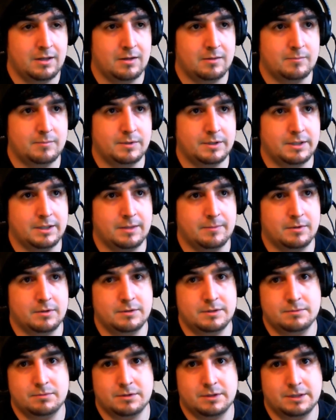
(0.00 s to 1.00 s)
But I'm
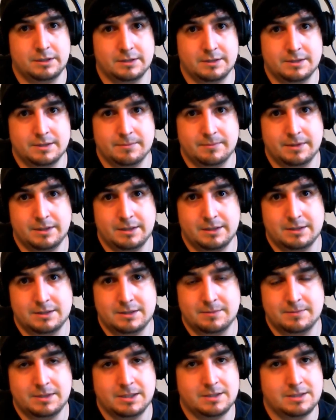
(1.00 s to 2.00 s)
always working on something.
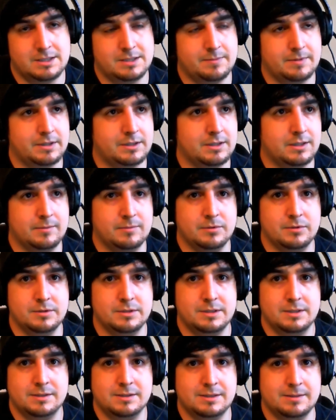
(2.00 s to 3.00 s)
Sometimes it's my
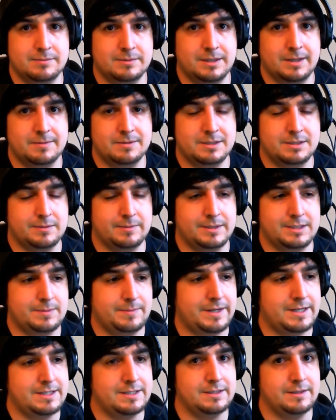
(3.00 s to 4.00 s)
combos, sometimes it's my
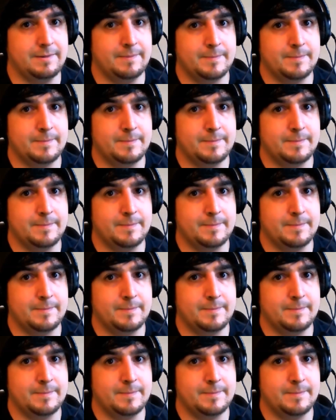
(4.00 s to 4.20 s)
spacing.